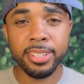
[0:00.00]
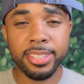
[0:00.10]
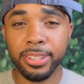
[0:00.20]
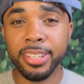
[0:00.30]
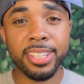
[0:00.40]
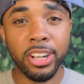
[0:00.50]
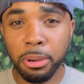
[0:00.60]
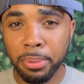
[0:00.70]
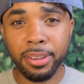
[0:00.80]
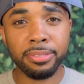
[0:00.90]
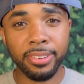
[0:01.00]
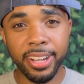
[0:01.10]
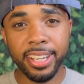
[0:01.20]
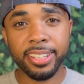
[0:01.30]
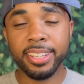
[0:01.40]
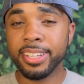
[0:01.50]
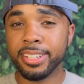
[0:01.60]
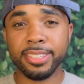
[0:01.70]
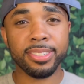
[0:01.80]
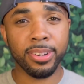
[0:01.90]
So listen, don't be afraid
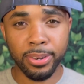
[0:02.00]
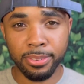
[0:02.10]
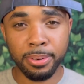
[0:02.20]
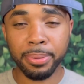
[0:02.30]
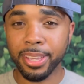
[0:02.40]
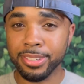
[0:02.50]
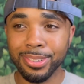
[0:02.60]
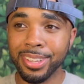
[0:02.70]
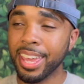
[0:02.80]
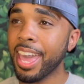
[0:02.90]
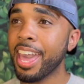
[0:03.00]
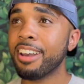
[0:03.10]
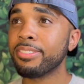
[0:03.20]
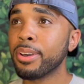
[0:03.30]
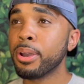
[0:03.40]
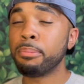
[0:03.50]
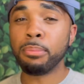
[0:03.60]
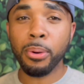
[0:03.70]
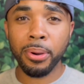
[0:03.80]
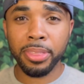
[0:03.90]
to start over because you can have
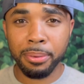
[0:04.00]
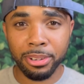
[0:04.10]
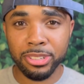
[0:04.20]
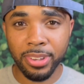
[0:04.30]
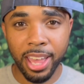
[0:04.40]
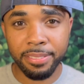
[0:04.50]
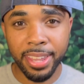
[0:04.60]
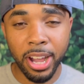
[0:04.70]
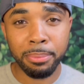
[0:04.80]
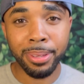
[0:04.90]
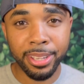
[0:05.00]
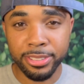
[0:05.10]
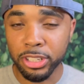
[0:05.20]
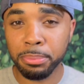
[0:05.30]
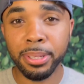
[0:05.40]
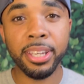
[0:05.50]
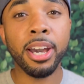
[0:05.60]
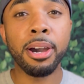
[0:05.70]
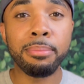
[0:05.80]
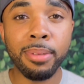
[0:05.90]
more than what you have now because you can
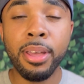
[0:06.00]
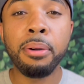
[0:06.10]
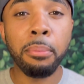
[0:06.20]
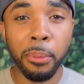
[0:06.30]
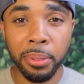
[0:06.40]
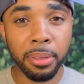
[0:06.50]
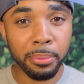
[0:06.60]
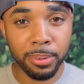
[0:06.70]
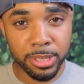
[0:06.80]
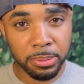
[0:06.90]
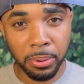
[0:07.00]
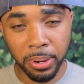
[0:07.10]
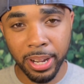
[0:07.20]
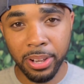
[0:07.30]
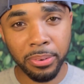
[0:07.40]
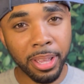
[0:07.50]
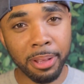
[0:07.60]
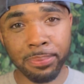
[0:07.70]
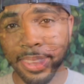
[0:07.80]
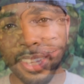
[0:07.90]
become more than what you are now, okay?
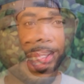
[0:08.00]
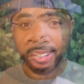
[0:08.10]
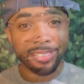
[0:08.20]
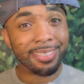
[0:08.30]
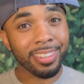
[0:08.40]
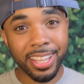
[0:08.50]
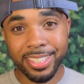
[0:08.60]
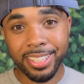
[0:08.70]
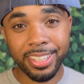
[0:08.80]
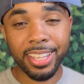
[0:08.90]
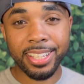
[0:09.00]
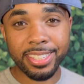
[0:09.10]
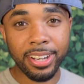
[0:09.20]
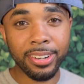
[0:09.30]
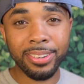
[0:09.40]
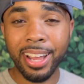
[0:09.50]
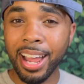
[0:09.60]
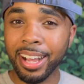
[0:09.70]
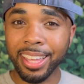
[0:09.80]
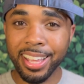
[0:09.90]
Okay, that's it, that's all.
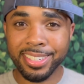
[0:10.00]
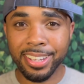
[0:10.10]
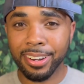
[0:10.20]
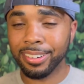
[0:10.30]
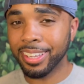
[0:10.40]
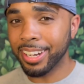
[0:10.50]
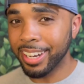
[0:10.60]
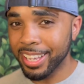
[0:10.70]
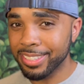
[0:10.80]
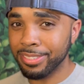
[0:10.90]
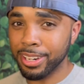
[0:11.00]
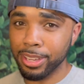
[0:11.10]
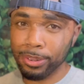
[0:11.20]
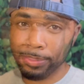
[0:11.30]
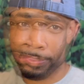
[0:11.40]
I'll catch y'all in the next video.